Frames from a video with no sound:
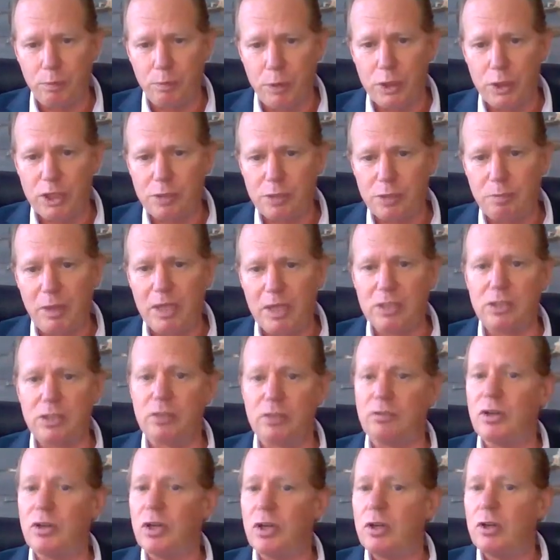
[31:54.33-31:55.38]

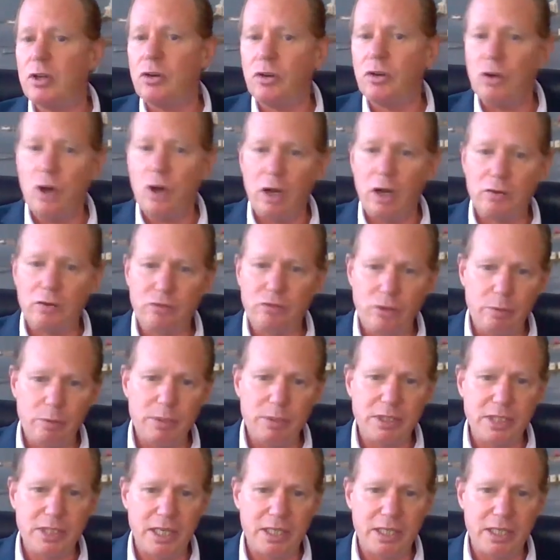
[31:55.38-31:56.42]
perspective, not from
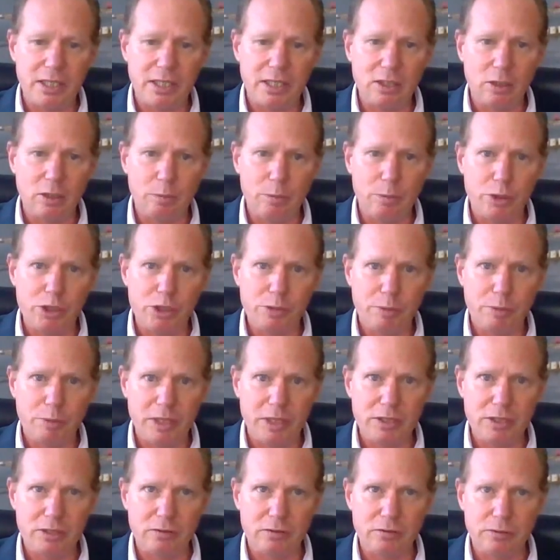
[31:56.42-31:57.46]
a technical
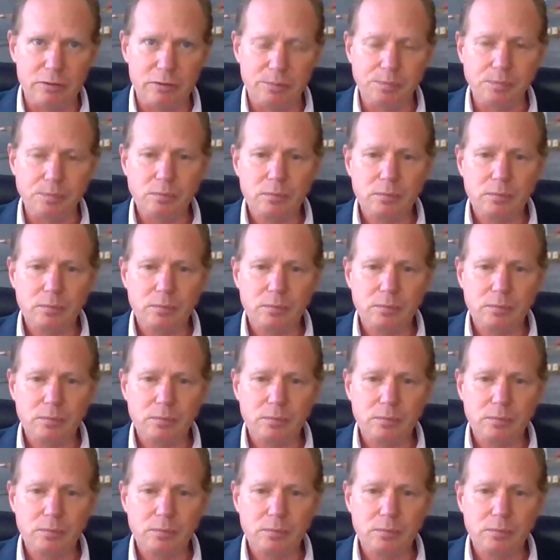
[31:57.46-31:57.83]
perspective.